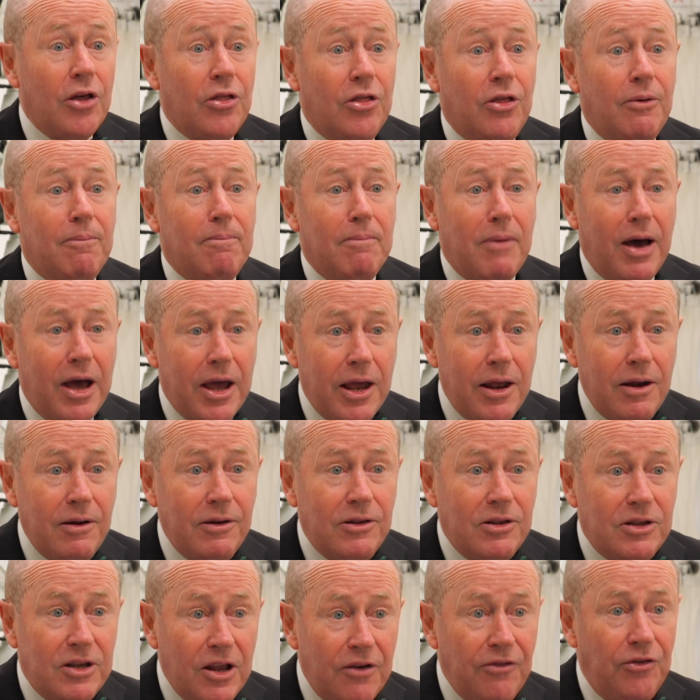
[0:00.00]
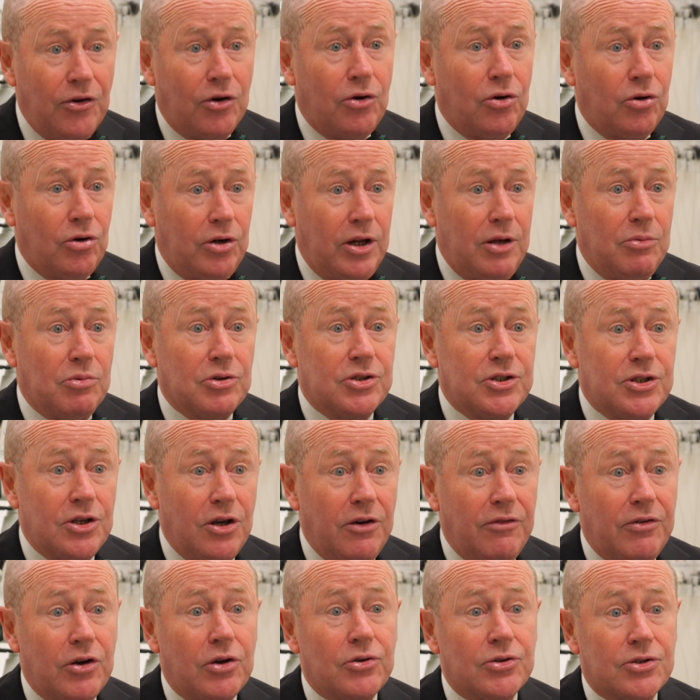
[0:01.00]
The main difficulty with
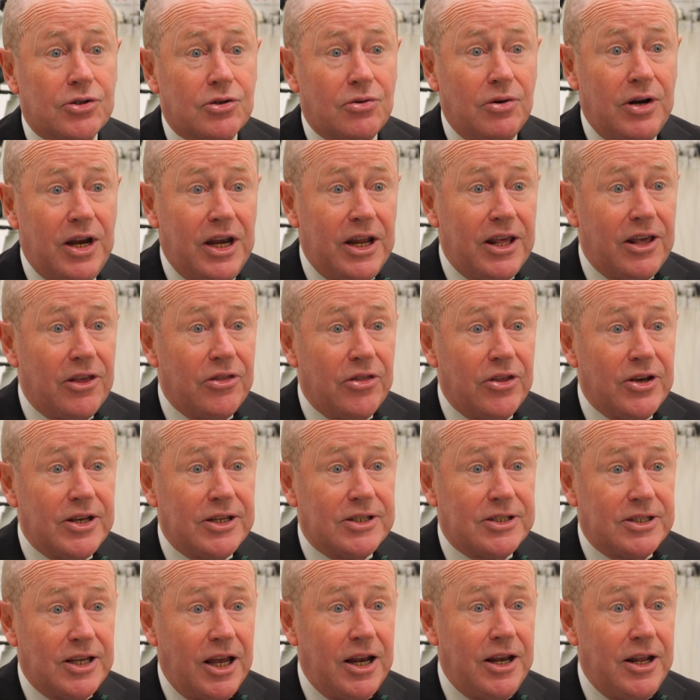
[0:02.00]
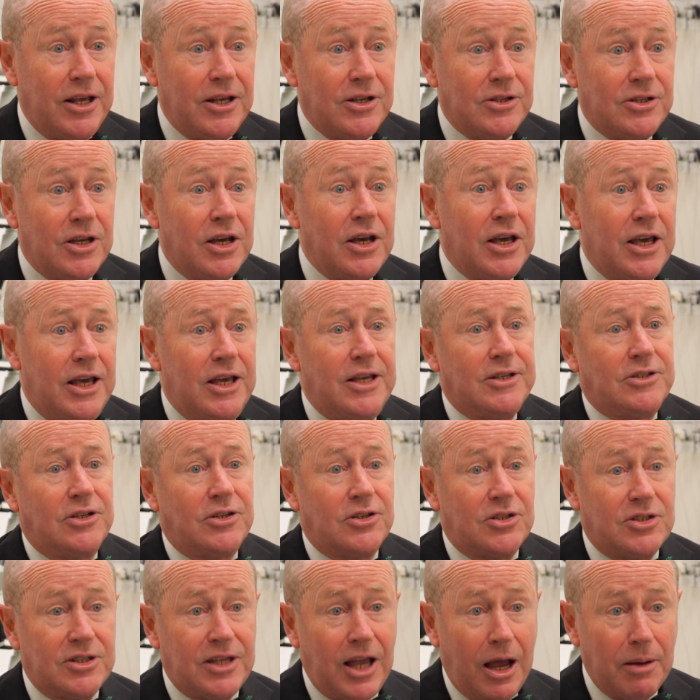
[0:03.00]
cervical screening in these settings is
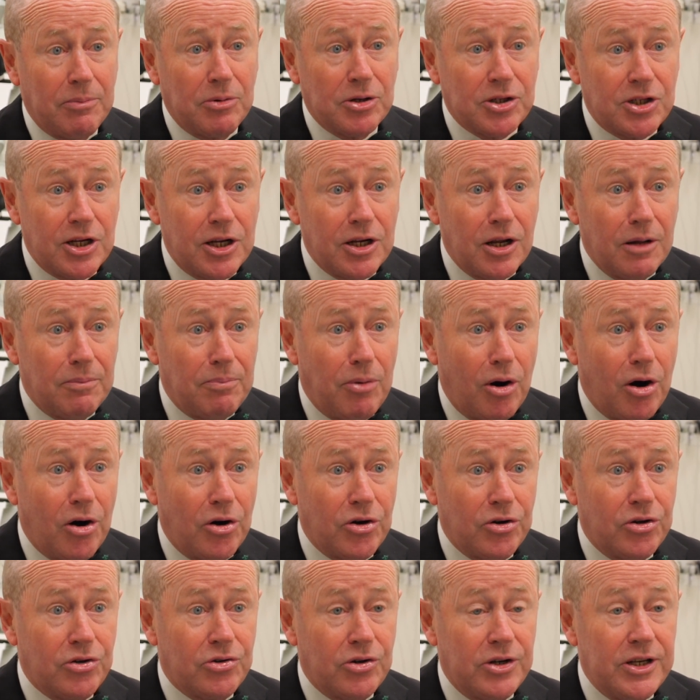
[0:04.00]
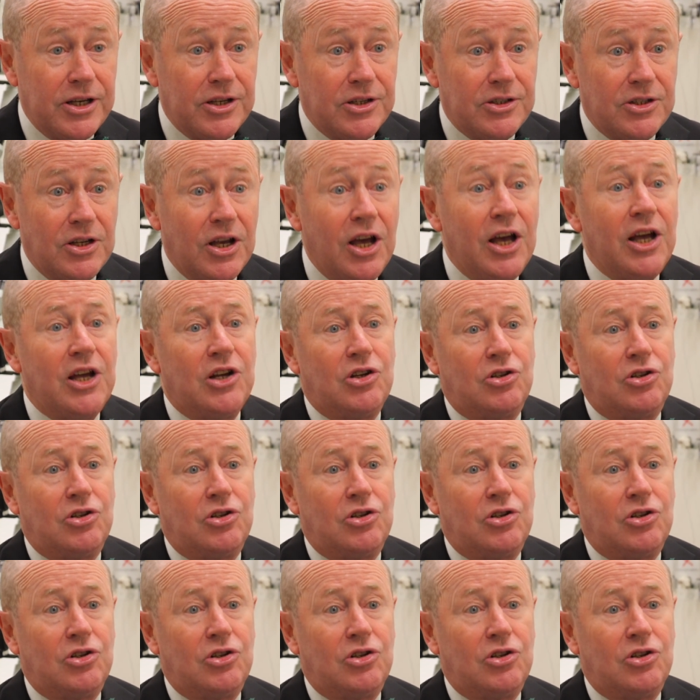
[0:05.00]
establishing laboratories,